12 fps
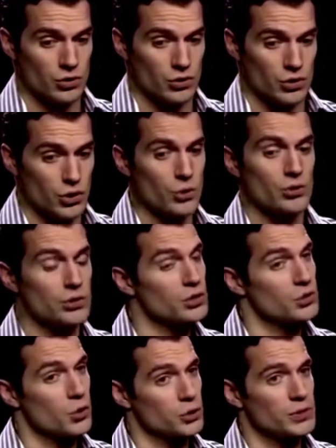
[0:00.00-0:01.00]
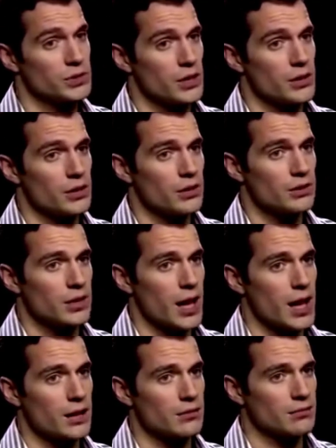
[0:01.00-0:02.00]
true to the source material,
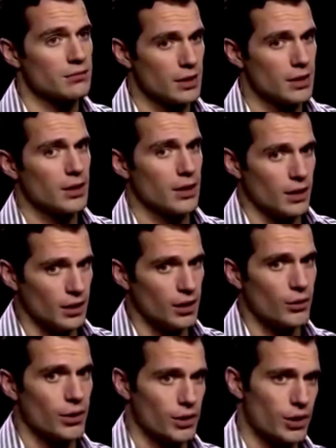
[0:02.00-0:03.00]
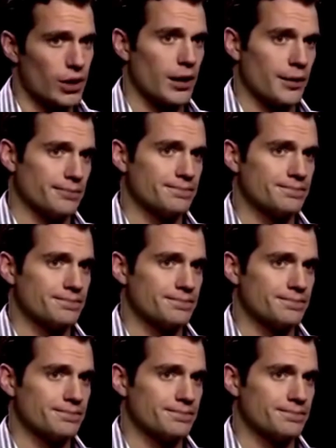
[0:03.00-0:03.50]
then you're on a good line.